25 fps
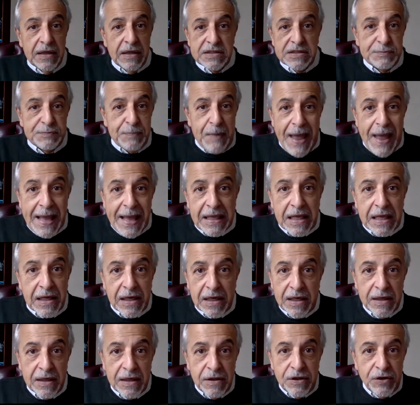a
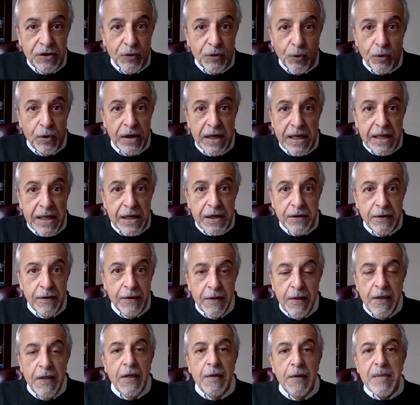spanking, you were
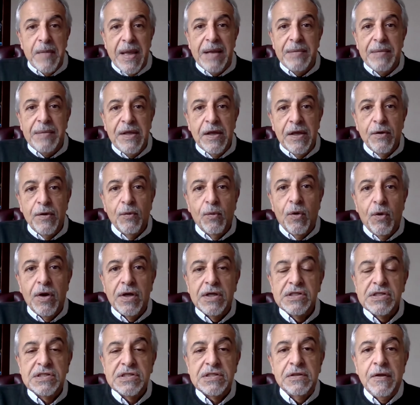hit. Maybe it
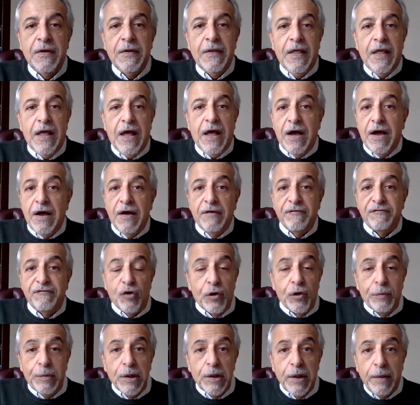was
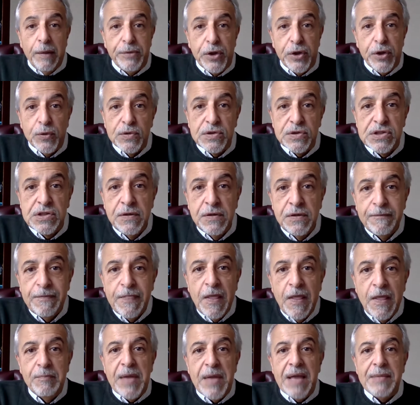verbal abuse.
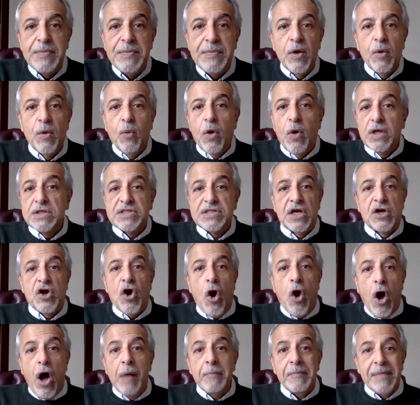Maybe it was a
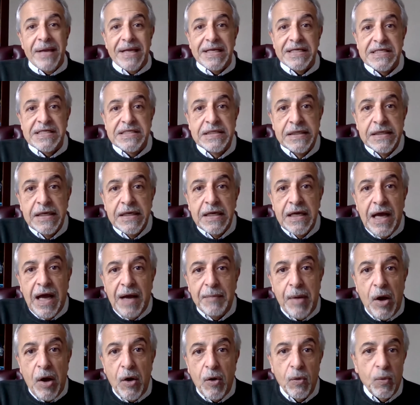comment
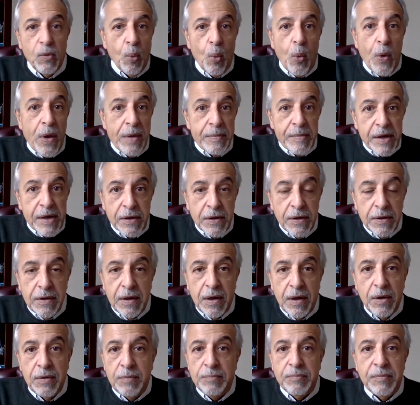about women,
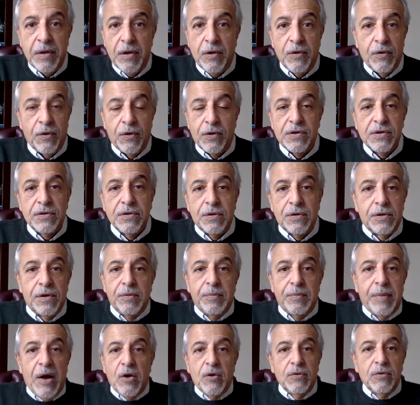
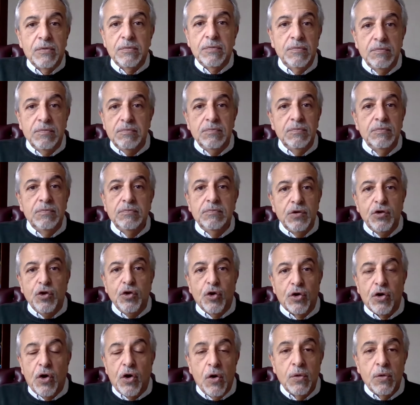or about
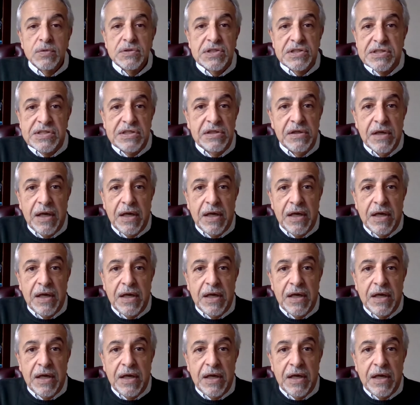your own